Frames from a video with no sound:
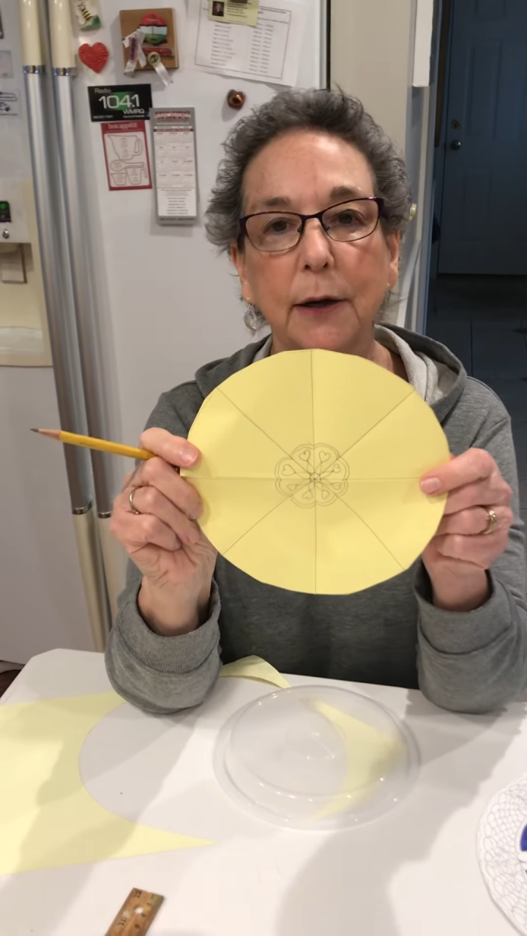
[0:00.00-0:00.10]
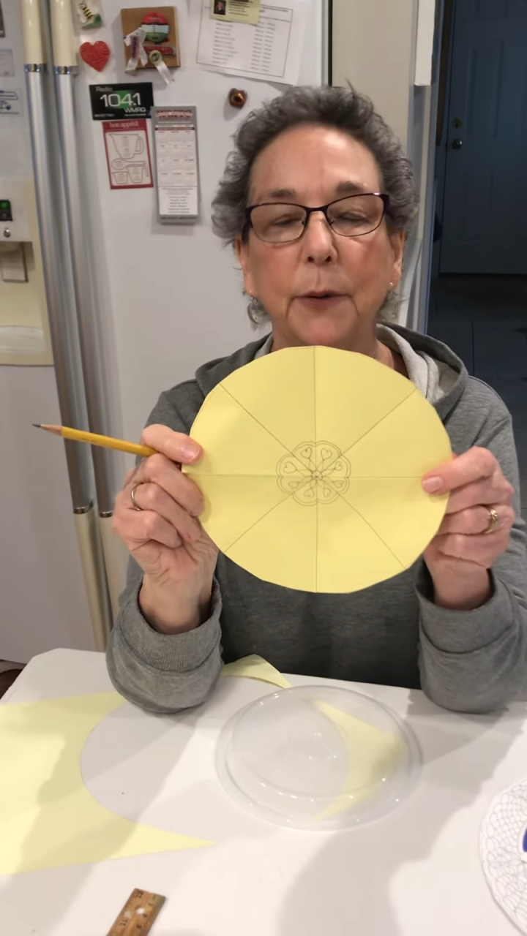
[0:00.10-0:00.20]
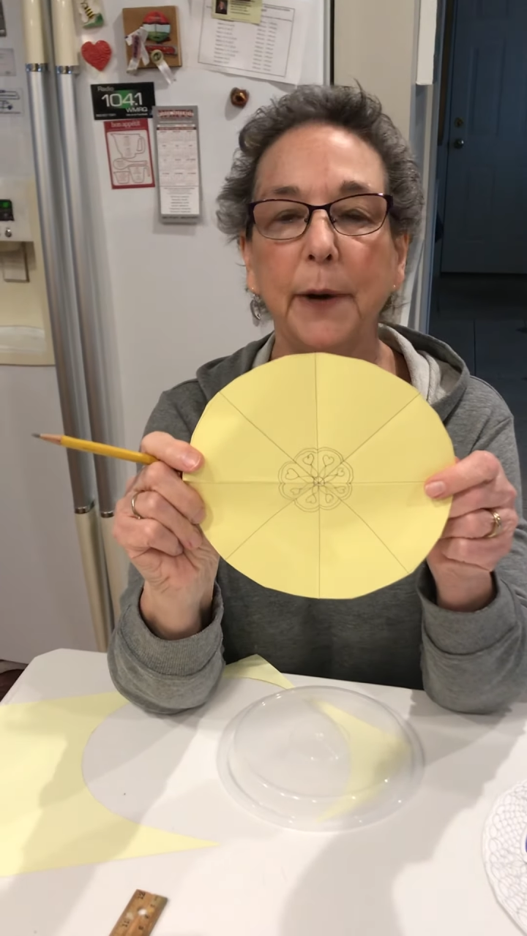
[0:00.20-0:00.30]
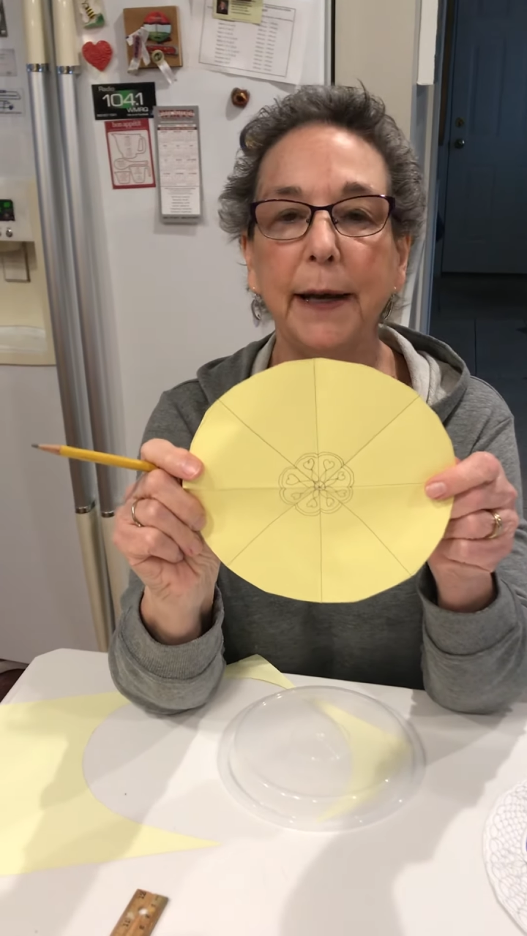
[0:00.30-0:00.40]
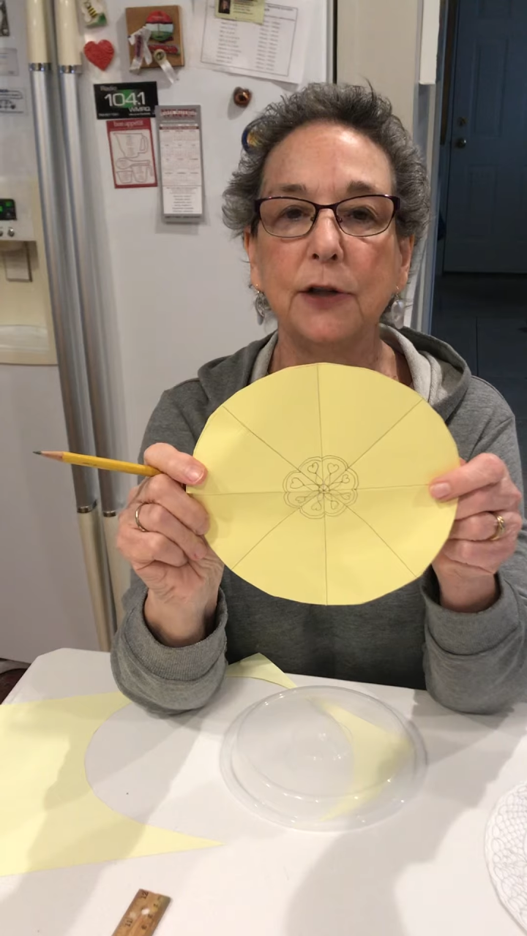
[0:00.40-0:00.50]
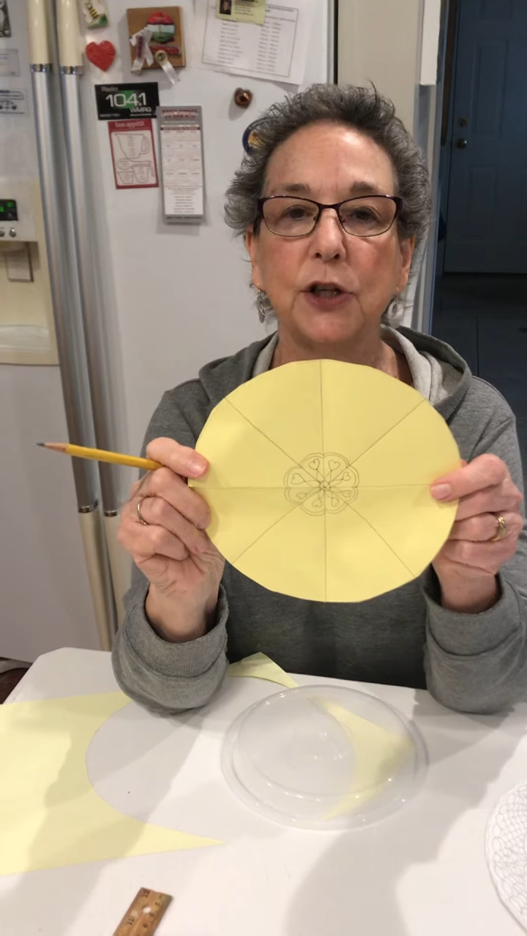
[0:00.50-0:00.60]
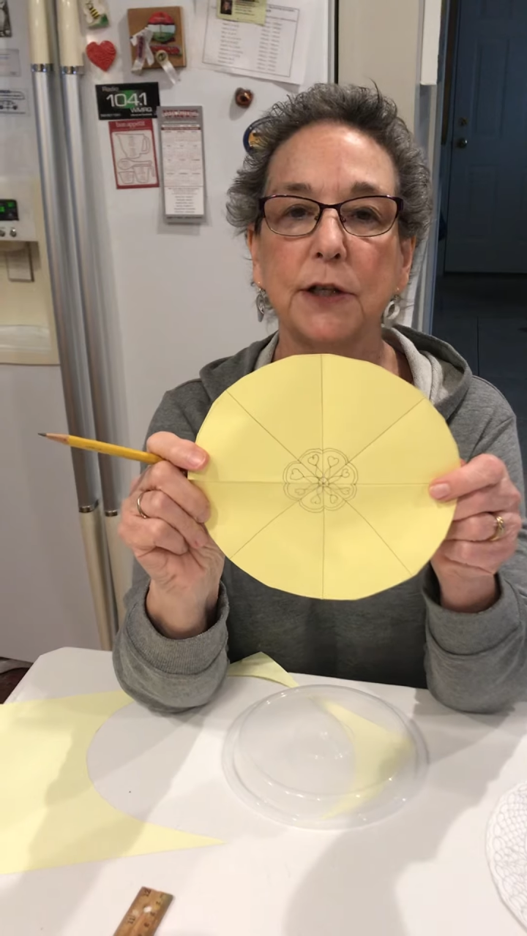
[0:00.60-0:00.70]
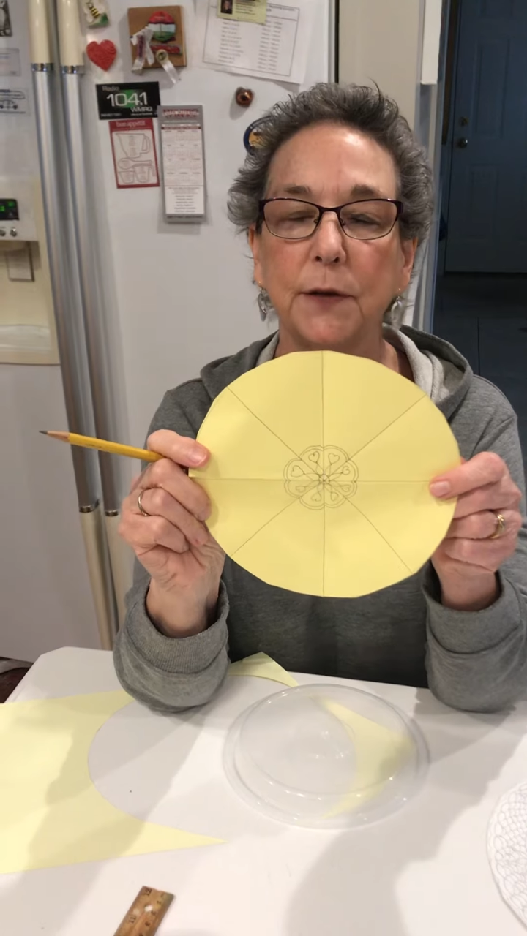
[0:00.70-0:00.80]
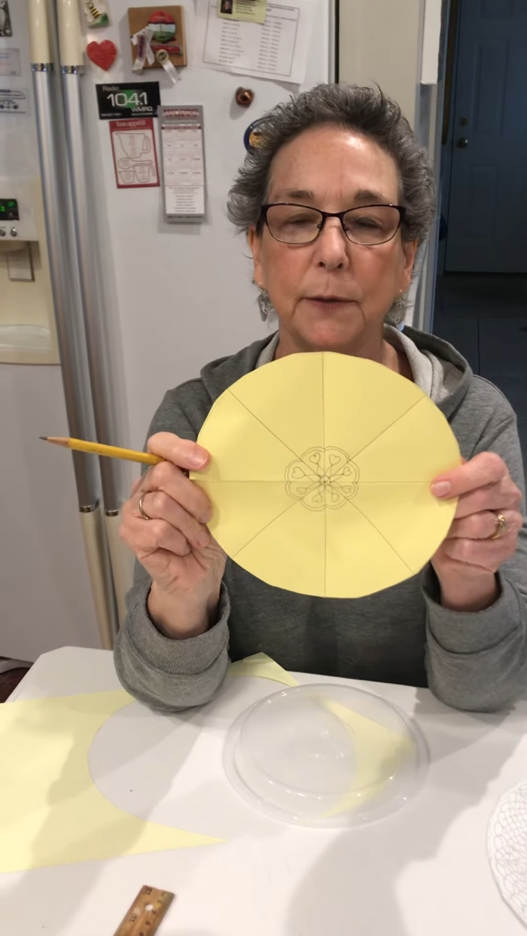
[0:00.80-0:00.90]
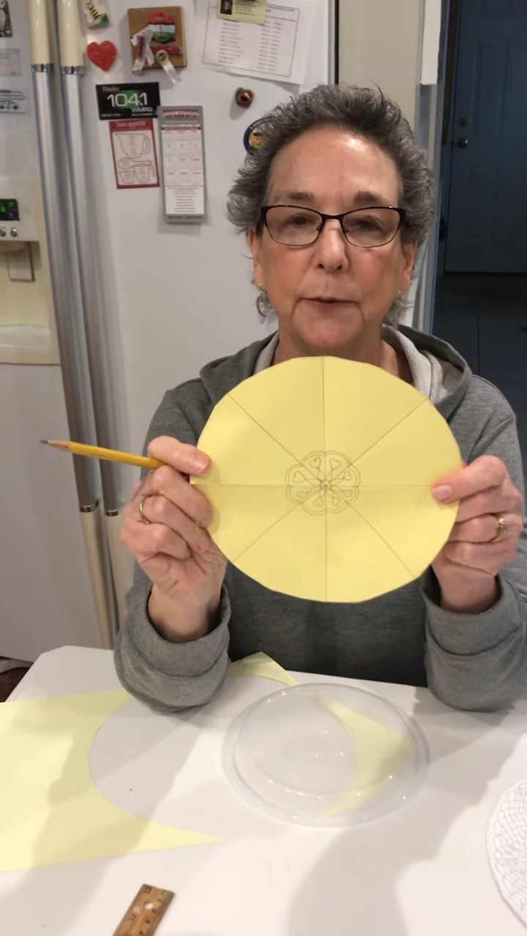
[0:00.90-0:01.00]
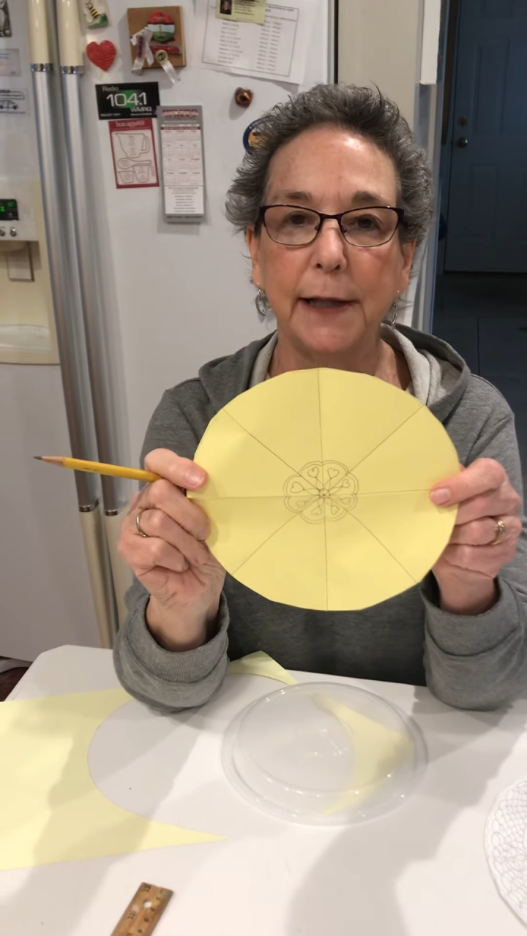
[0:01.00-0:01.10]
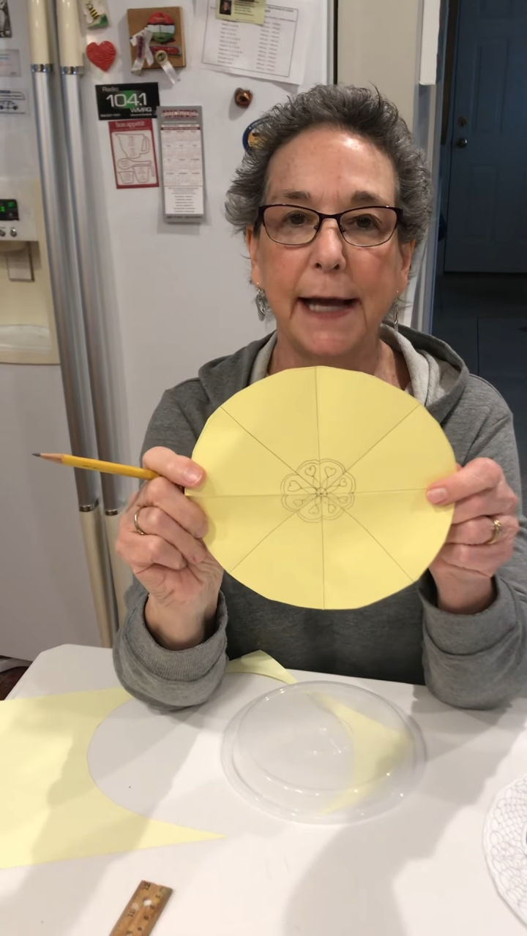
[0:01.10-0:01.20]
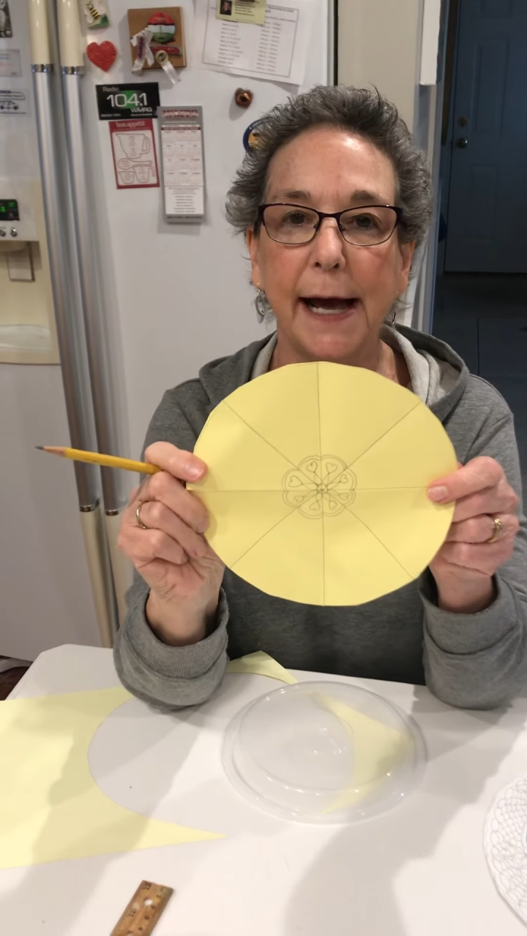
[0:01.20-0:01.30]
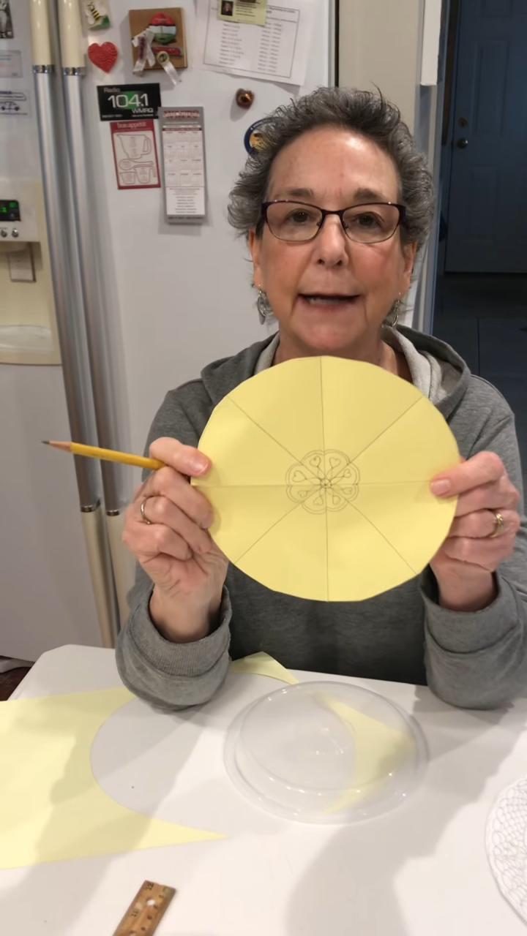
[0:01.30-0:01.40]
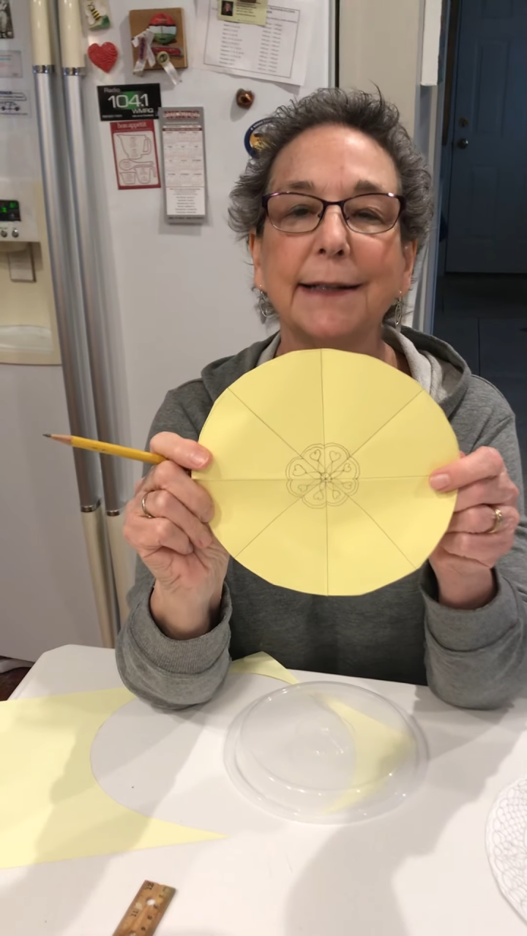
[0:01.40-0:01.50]
a way to just
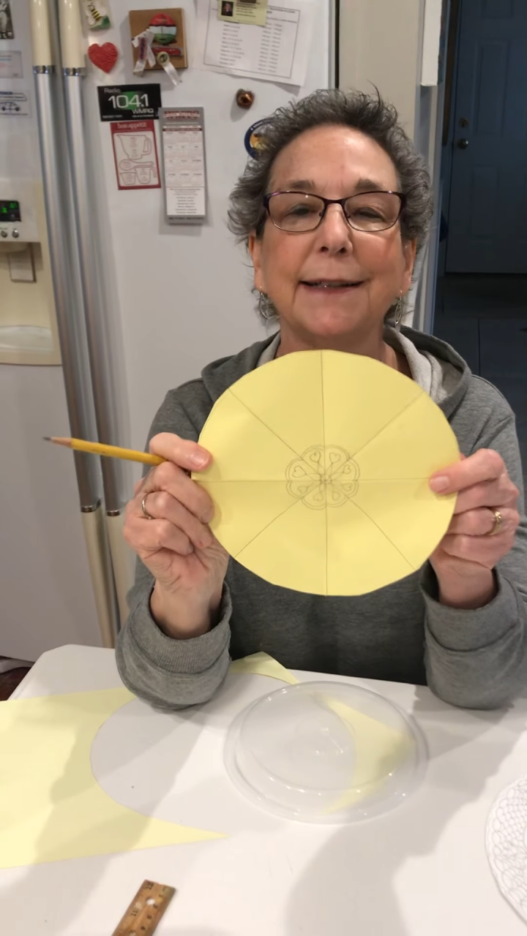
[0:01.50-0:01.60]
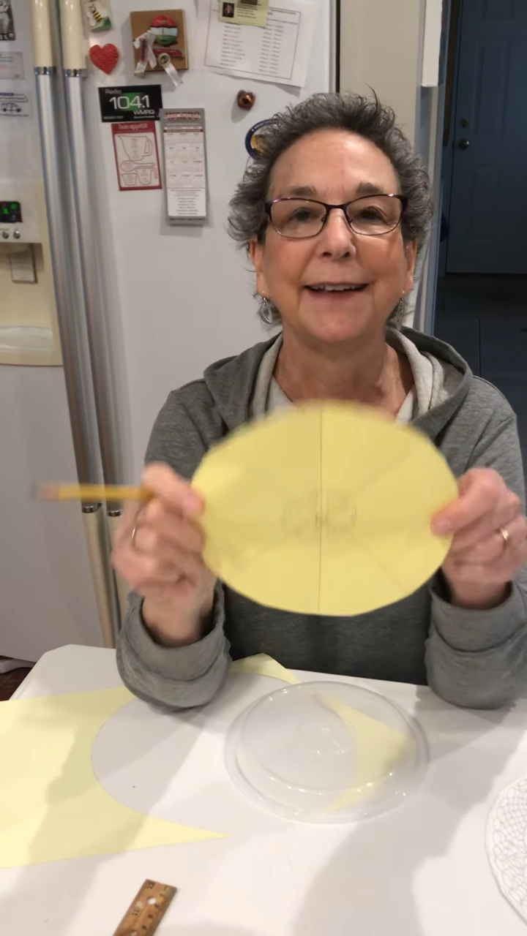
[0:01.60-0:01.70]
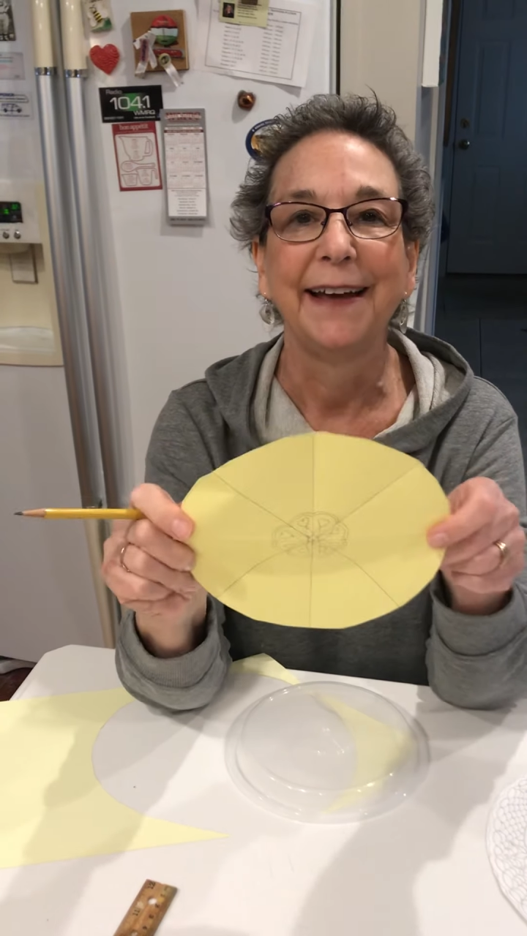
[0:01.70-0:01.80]
relax.